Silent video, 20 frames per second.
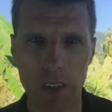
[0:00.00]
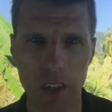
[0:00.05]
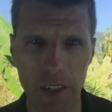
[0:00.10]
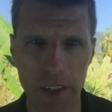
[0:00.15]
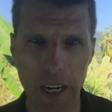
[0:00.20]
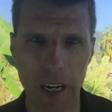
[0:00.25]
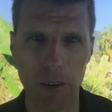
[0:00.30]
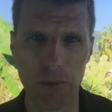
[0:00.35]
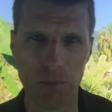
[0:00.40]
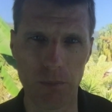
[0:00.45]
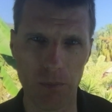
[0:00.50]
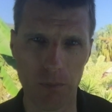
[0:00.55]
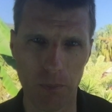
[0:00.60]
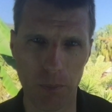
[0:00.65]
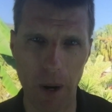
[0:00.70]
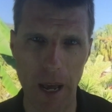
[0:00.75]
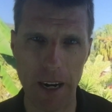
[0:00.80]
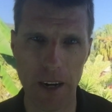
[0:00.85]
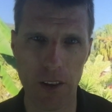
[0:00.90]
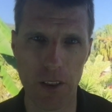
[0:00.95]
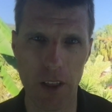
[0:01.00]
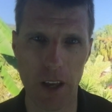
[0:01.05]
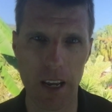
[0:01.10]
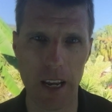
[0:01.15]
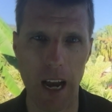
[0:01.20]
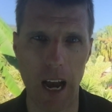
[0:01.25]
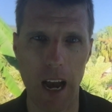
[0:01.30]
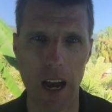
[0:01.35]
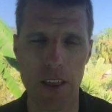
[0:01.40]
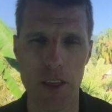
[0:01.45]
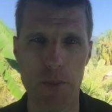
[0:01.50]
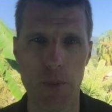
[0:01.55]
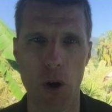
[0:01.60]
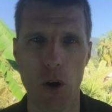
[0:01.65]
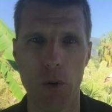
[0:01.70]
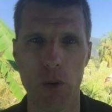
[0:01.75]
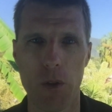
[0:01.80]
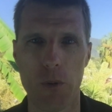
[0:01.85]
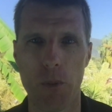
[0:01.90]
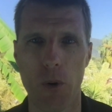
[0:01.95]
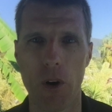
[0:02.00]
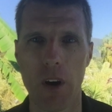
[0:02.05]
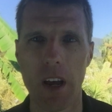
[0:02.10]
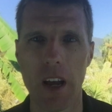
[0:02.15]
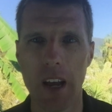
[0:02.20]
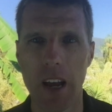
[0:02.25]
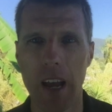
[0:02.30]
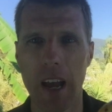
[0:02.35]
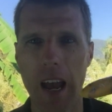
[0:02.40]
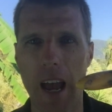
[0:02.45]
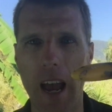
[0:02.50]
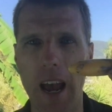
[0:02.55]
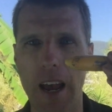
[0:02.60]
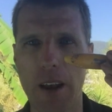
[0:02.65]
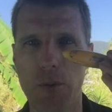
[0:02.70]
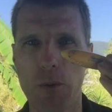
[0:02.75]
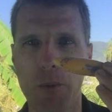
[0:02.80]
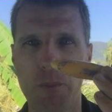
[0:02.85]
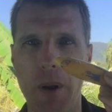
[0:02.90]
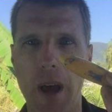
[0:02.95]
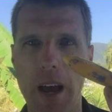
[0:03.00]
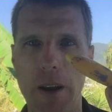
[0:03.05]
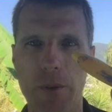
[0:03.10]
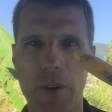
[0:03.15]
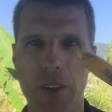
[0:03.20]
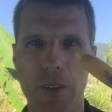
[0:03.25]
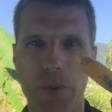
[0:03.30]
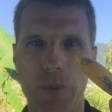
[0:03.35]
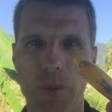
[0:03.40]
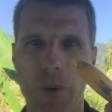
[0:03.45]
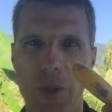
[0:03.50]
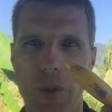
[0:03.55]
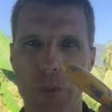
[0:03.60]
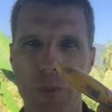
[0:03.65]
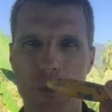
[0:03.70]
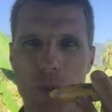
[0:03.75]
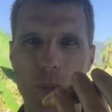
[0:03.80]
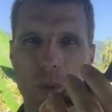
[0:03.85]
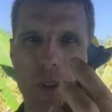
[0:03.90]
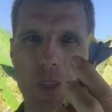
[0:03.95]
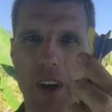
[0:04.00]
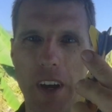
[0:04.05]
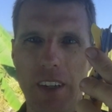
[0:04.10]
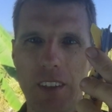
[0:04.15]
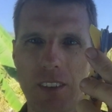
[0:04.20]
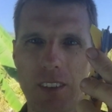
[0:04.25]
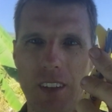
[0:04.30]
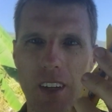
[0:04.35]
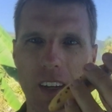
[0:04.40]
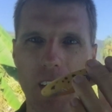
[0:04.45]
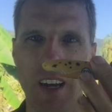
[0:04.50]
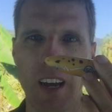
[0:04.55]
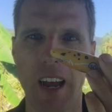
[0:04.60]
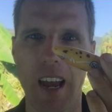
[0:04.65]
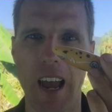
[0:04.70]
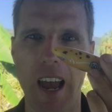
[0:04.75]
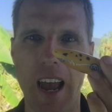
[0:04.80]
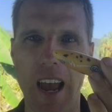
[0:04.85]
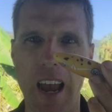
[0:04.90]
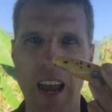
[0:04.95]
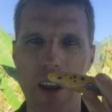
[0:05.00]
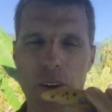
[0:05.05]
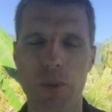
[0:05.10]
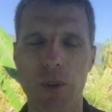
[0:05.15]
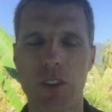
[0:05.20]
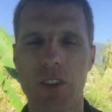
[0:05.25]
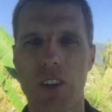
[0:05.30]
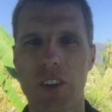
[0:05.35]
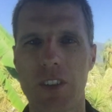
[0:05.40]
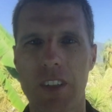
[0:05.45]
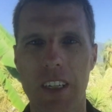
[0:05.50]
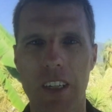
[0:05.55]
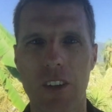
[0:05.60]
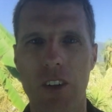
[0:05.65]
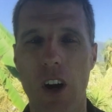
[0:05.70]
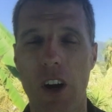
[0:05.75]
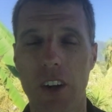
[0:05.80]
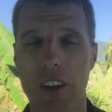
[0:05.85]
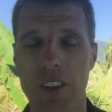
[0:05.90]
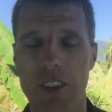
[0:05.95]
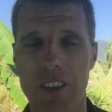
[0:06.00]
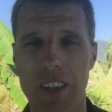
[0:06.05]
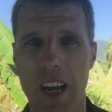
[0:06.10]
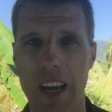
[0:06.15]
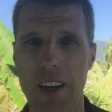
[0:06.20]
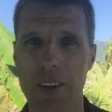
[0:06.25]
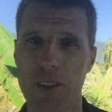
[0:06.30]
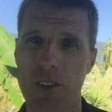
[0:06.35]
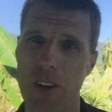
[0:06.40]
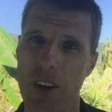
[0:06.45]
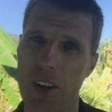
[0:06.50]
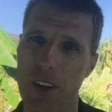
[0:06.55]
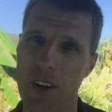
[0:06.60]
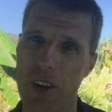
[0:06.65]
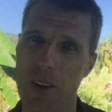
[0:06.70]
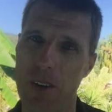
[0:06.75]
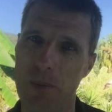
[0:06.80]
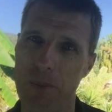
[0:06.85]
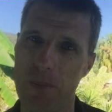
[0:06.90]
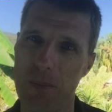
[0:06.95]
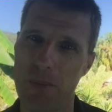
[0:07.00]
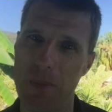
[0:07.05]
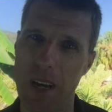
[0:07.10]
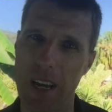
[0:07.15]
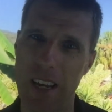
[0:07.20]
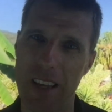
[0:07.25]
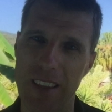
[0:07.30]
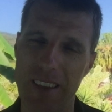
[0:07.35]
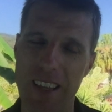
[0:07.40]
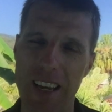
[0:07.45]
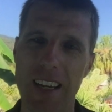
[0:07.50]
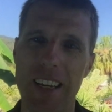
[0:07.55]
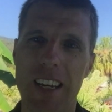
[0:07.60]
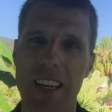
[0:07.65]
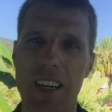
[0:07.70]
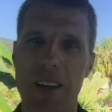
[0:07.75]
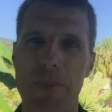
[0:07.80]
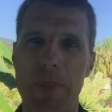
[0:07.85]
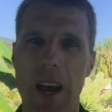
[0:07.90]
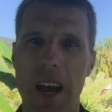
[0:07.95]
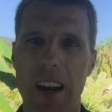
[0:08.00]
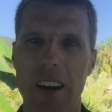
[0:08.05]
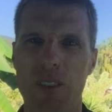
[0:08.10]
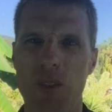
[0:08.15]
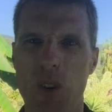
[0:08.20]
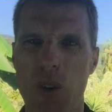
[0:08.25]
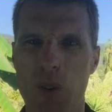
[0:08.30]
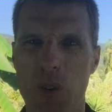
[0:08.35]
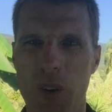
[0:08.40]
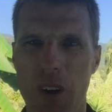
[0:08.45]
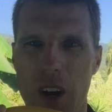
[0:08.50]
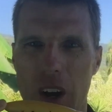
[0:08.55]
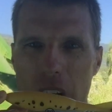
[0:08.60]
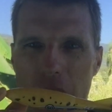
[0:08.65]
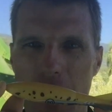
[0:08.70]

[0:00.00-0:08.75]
Now, playing in the pool with the boy, and we're playing with these, and we sort of started me thinking about, well,